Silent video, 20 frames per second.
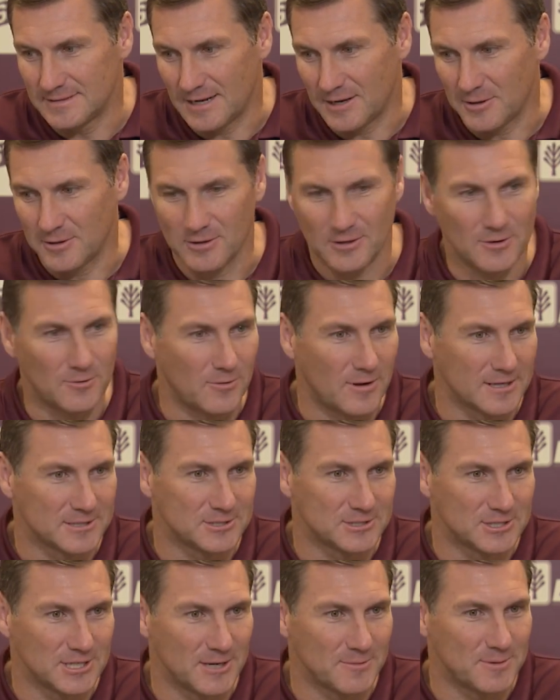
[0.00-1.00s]
don't know, go
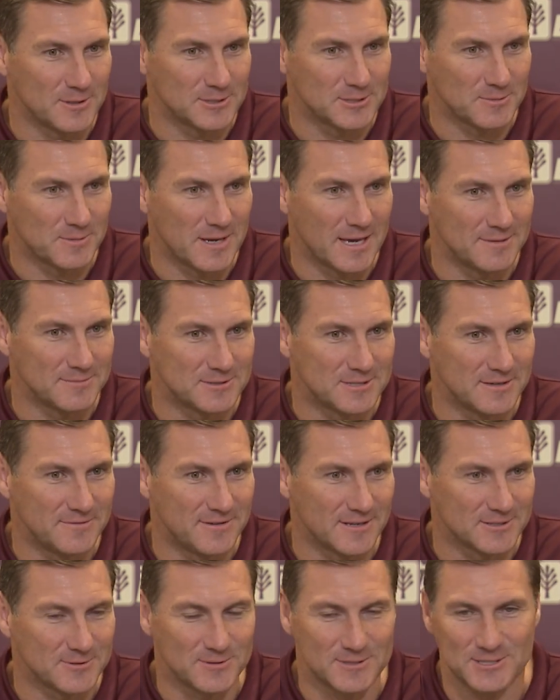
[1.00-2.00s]
watch championship games.
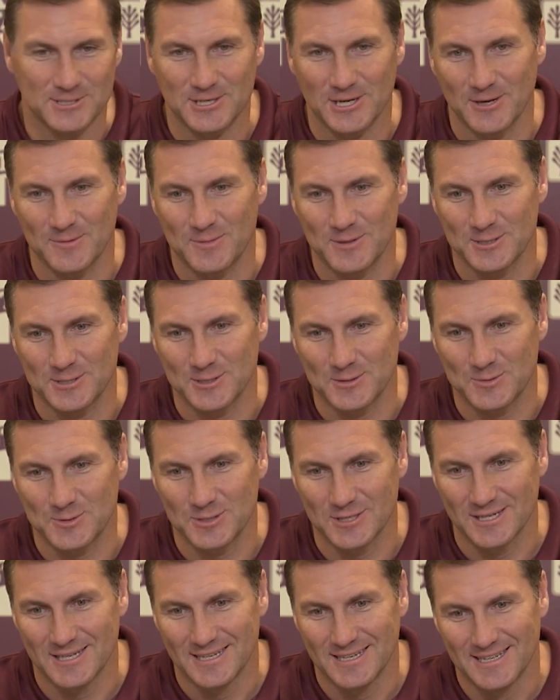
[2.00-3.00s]
Defense wins
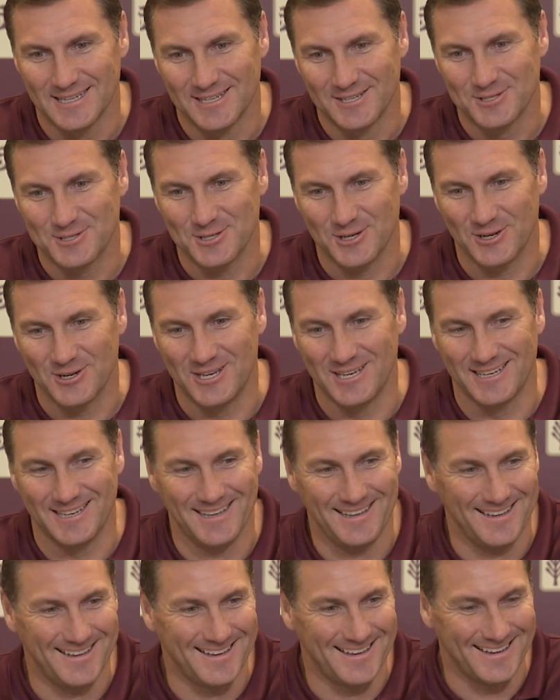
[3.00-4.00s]
championships. So,
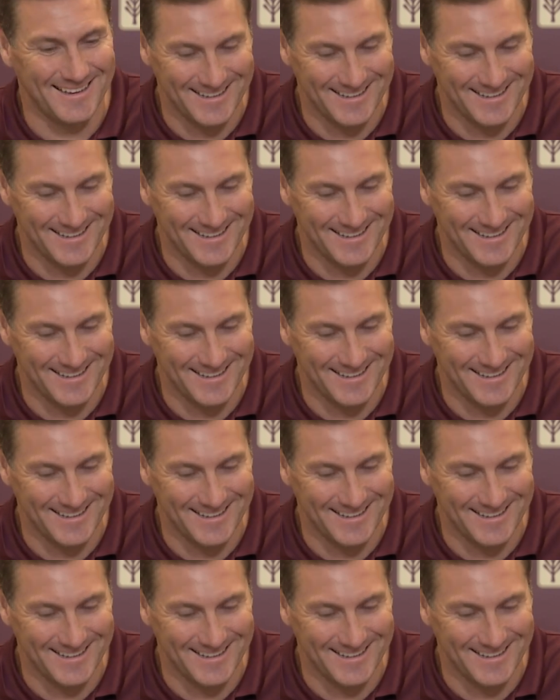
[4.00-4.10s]
I